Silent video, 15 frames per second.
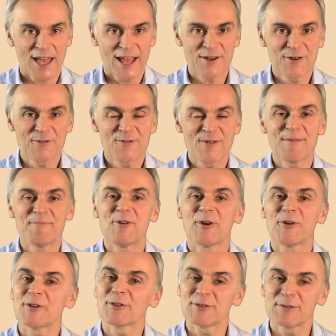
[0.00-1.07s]
Hello, I'm
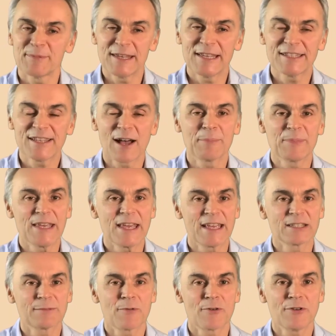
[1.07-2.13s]
Laurent Tevez, RPA
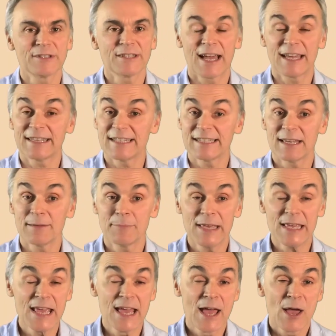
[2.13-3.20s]
expert at SAP.
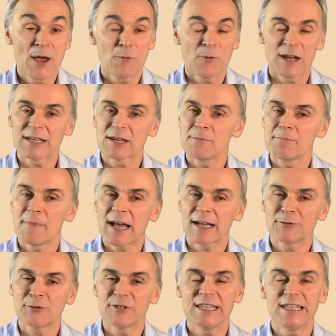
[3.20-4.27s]
Welcome back
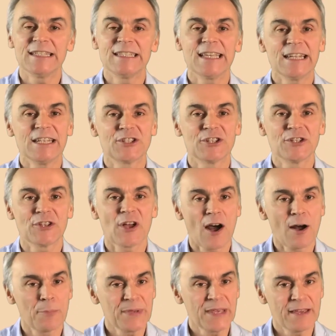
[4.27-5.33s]
to the Intelligent
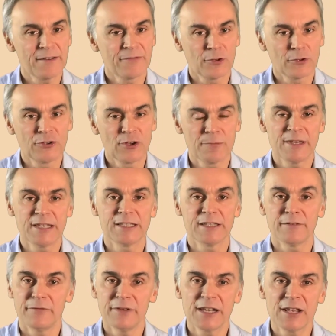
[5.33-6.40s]
RPA for Dummies
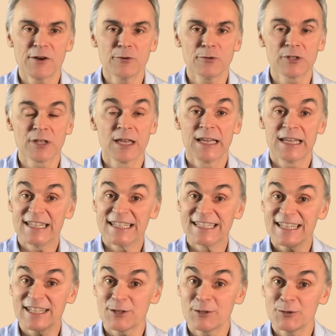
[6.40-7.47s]
videos,
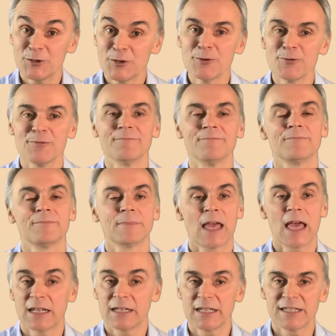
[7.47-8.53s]
season 2.
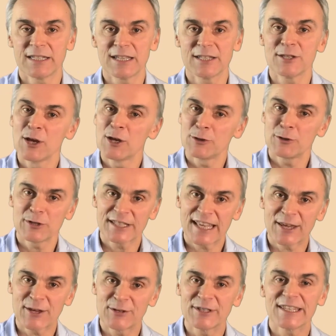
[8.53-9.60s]
And this is the
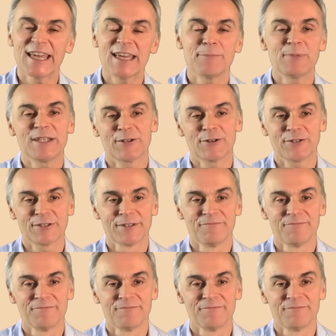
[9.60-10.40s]
second episode.